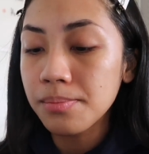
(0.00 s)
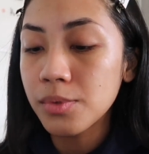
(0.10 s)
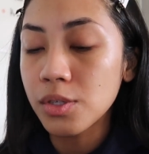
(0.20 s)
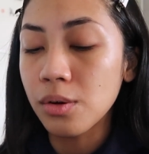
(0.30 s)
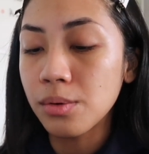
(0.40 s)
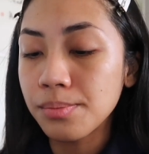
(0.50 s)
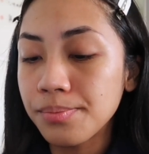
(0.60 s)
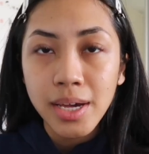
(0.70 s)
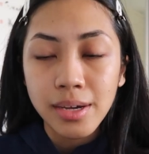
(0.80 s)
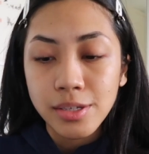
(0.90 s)
So,
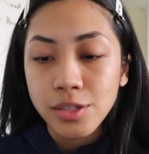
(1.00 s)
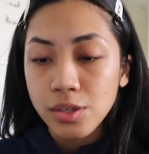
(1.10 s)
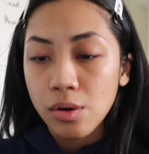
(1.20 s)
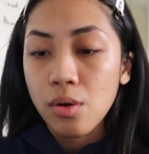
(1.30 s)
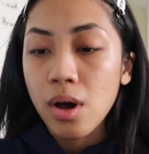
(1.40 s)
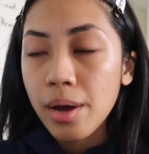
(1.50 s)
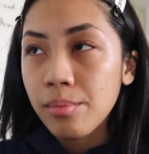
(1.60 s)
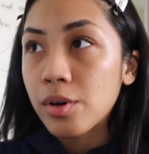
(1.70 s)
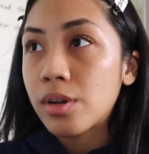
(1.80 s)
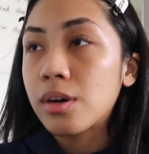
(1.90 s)
okay, so
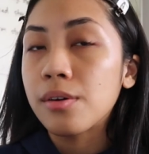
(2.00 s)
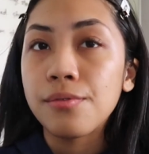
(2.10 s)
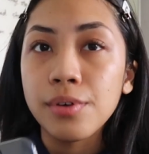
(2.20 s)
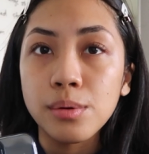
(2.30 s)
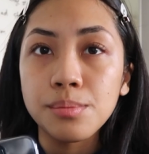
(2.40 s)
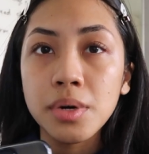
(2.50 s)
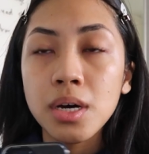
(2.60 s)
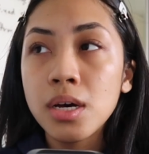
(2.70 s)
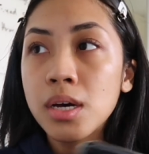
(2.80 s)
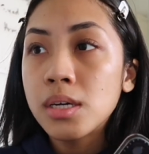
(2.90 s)
I'm gonna
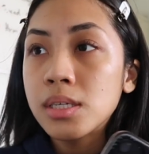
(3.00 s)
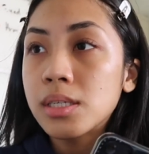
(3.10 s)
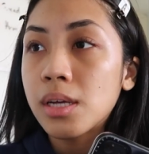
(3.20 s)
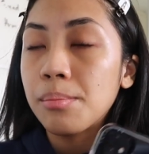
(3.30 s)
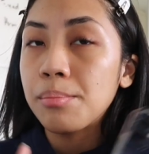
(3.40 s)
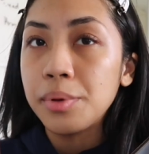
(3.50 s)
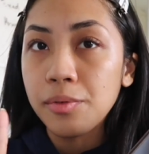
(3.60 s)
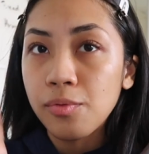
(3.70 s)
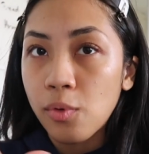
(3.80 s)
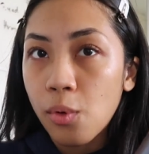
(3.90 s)
film some
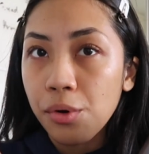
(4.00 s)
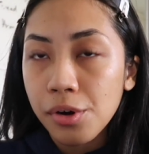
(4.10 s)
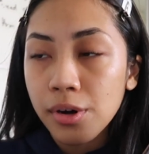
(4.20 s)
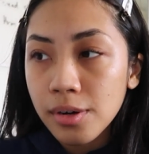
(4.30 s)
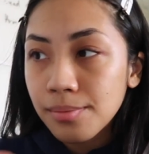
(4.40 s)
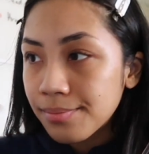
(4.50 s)
before